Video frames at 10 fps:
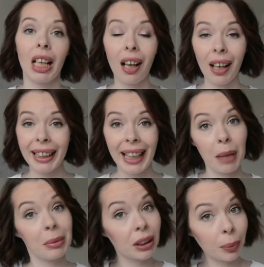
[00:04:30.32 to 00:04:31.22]
I
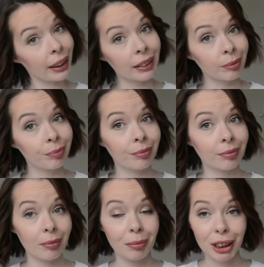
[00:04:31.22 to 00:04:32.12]
am a twin.
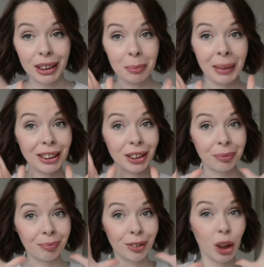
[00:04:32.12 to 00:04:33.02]
Just
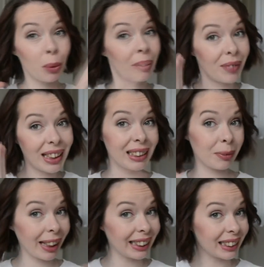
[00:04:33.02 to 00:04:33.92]
imagine 2 of this
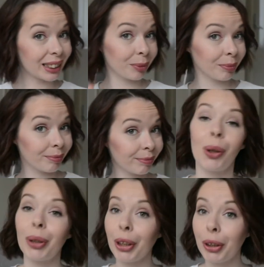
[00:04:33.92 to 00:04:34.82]
face.
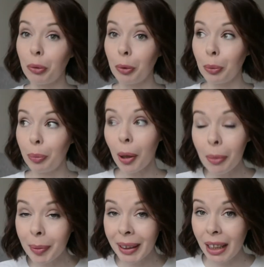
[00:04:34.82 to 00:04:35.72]
Although you will
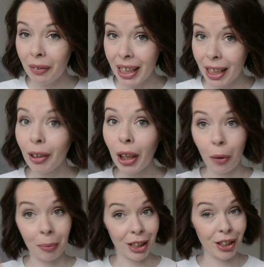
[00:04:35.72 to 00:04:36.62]
probably never hear it
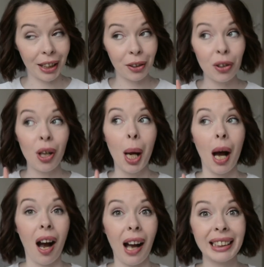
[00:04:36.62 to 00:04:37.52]
on my channel,
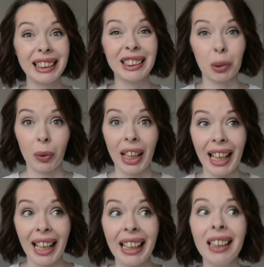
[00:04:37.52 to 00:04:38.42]
I
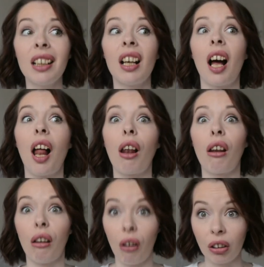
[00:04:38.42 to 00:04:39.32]
swear a
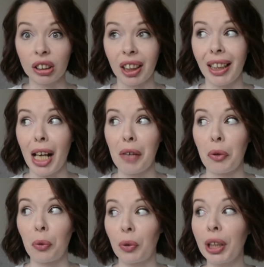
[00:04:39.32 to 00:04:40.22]
lot. I
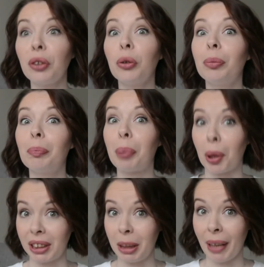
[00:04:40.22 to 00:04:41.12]
have a real
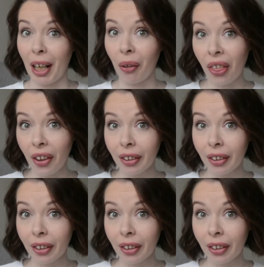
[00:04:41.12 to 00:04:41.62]
potty mouth.